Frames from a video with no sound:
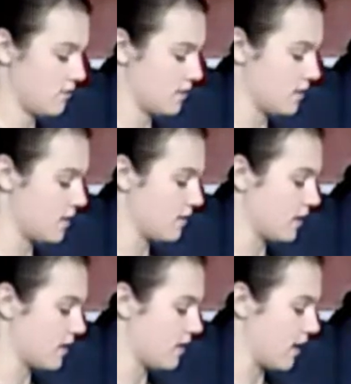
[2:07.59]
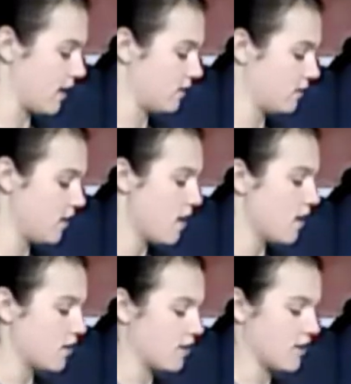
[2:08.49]
there's nothing in that hand.
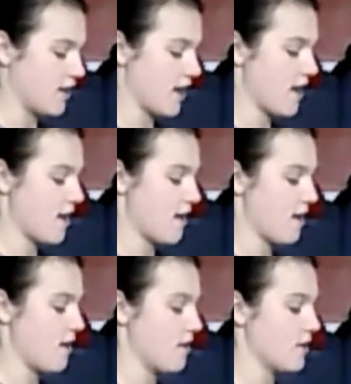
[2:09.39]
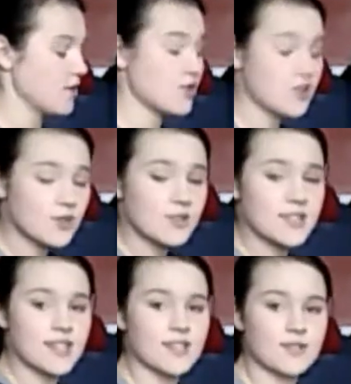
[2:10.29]
Good girl. And as soon as
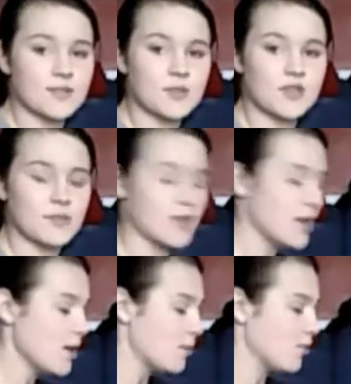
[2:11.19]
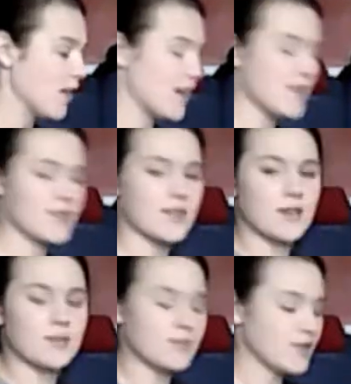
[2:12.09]
they do the movement, praise
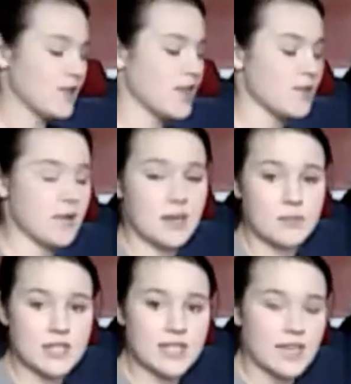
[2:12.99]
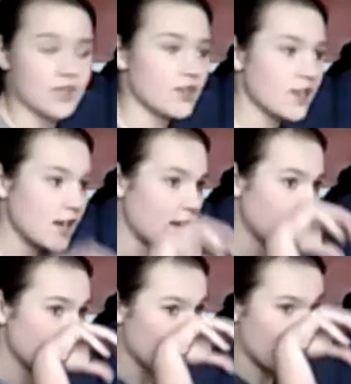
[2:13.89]
them. Like you'll hear me say good girl a
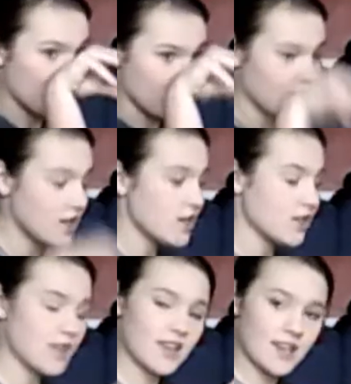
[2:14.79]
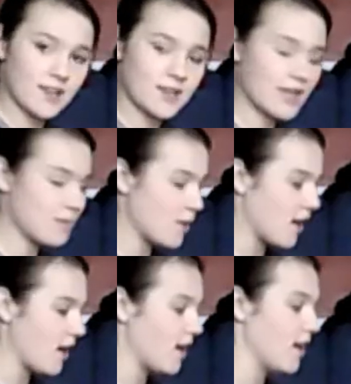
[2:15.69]
lot, or good girl
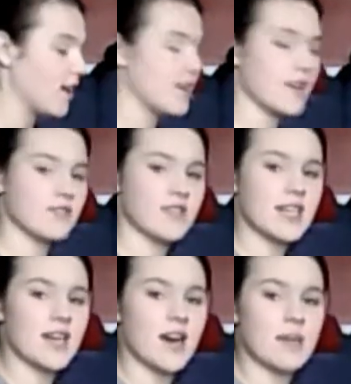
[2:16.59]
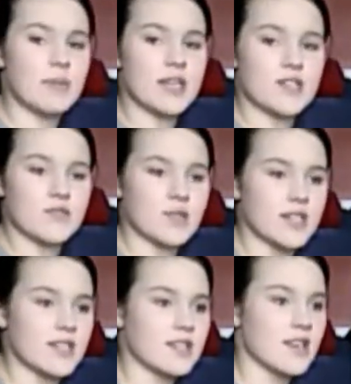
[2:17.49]
KEEBA, in that really high-pitched
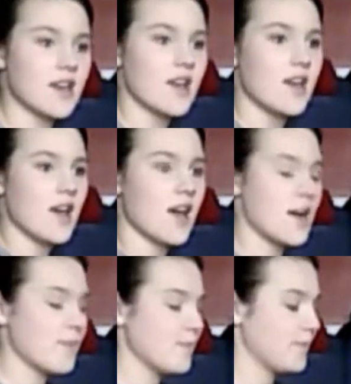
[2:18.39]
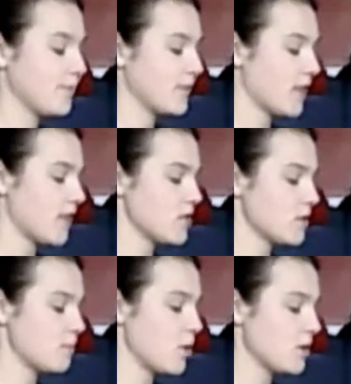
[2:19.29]
voice. They
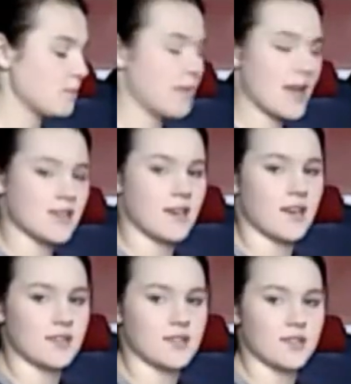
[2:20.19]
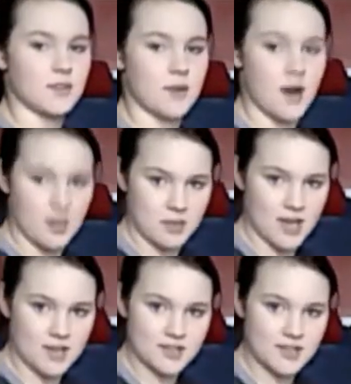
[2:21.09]
respond better to
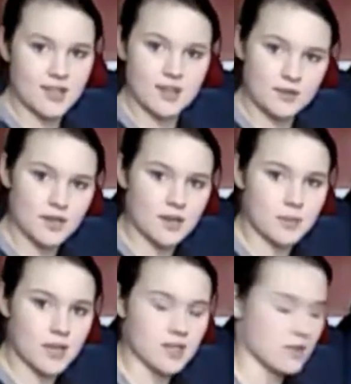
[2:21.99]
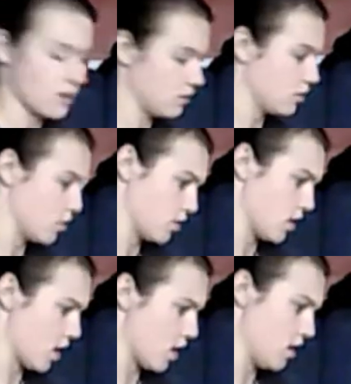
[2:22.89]
high-pitched than they do low-pitched, like good
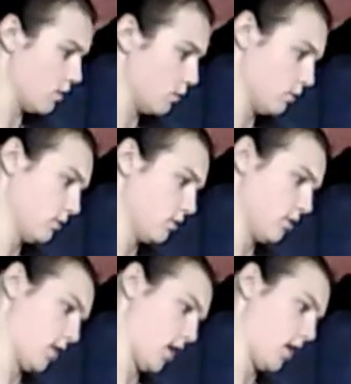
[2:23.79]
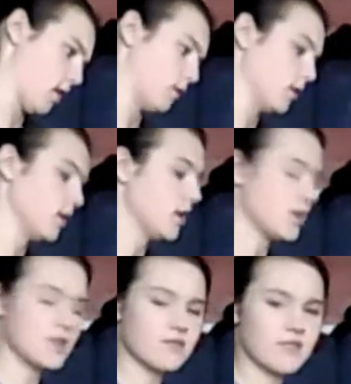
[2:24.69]
girl, good girl. She
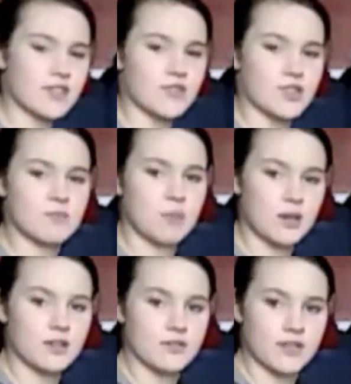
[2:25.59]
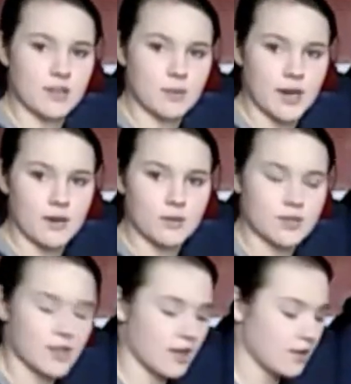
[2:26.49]
doesn't really respond very well,
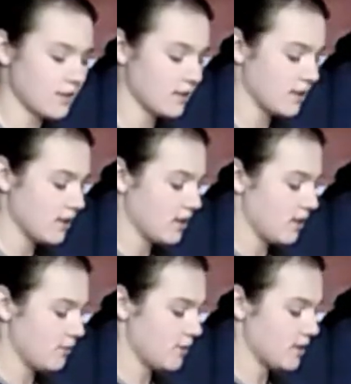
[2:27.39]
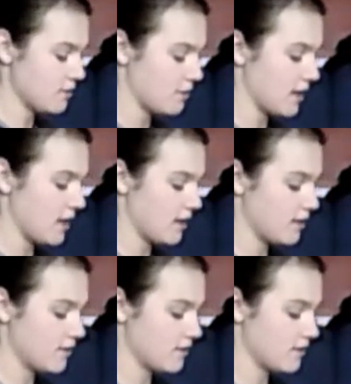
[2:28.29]
so if we just wait.